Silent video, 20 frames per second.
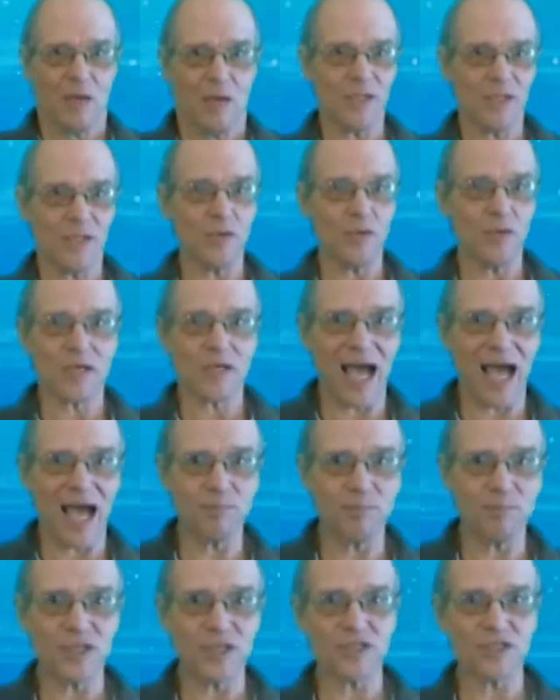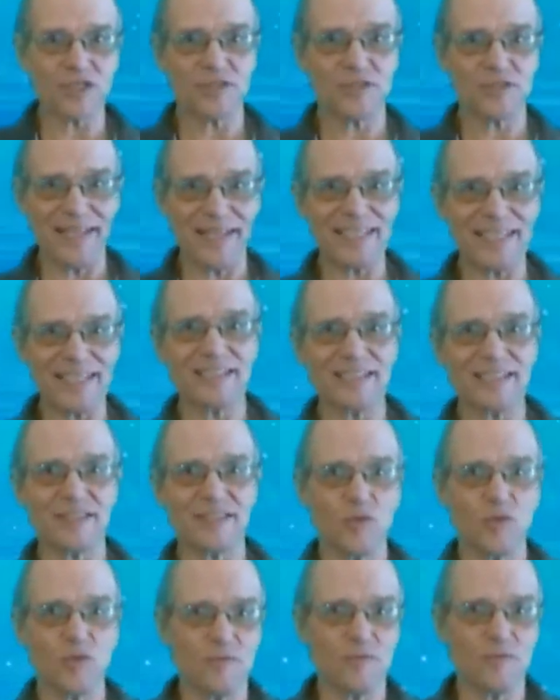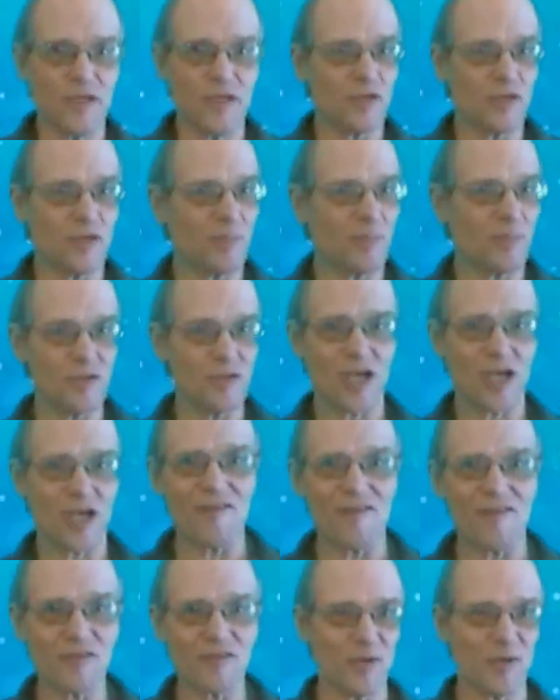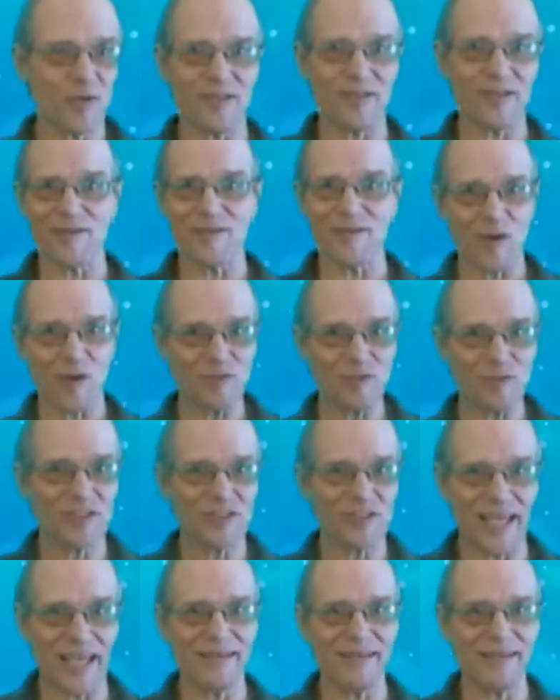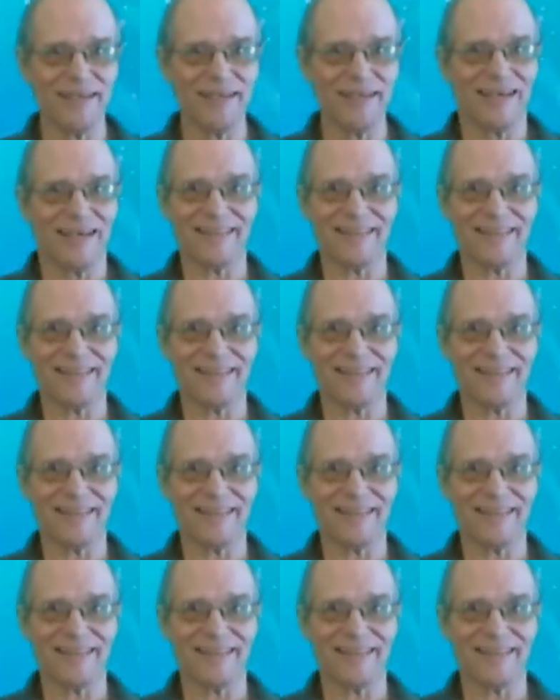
When you accomplish this, you will feel the most comfortable in your own skin